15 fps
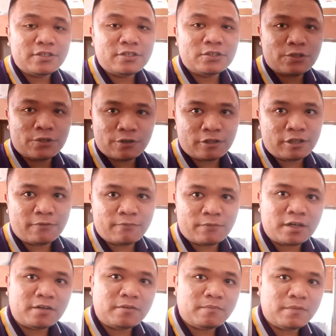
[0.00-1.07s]
so the
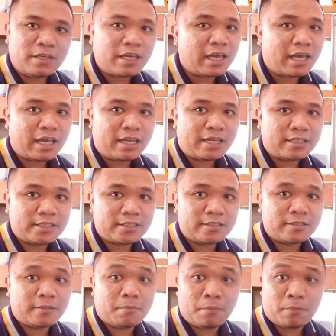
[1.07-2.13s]
verb
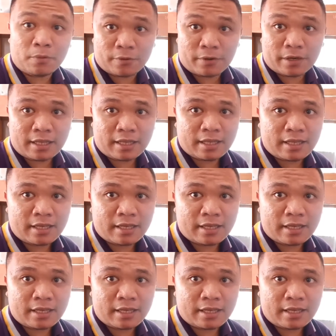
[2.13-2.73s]
is plural.